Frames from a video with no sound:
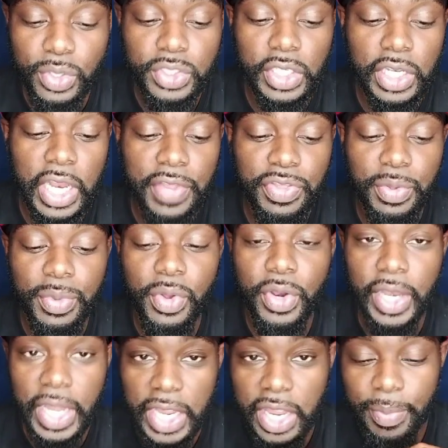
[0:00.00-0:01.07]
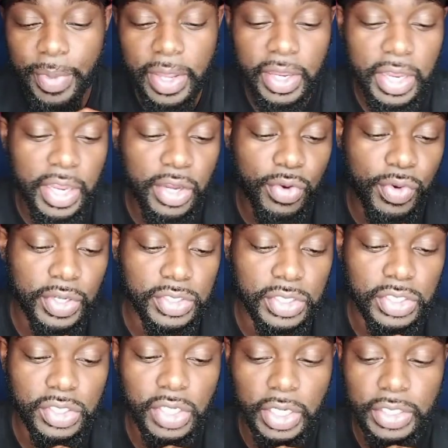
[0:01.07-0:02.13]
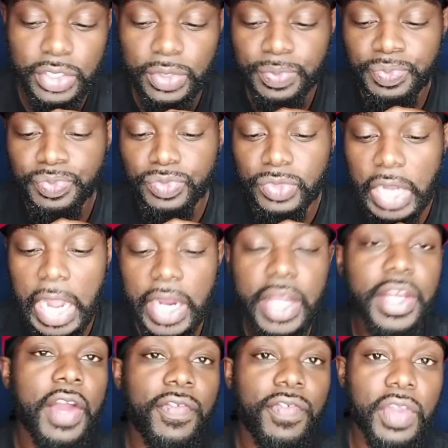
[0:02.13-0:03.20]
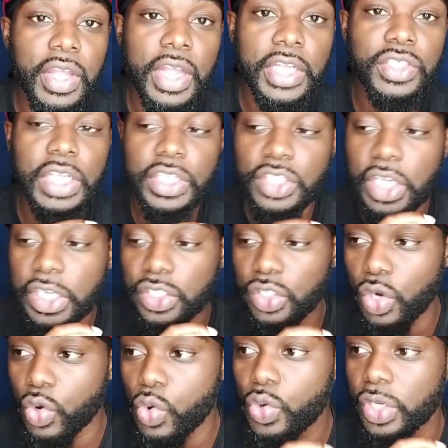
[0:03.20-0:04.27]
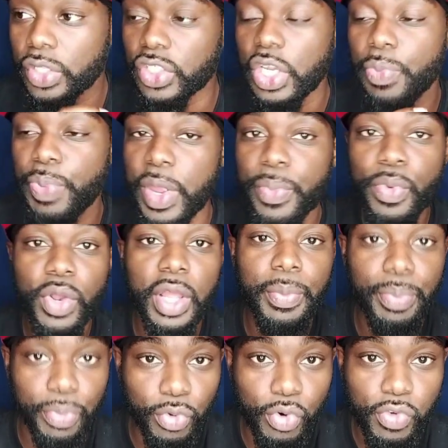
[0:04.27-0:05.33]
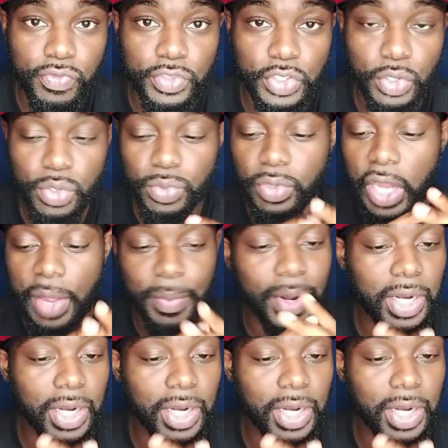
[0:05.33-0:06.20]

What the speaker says: to let them know that they can make increases, because I can definitely, it's cool to see people improve too, like my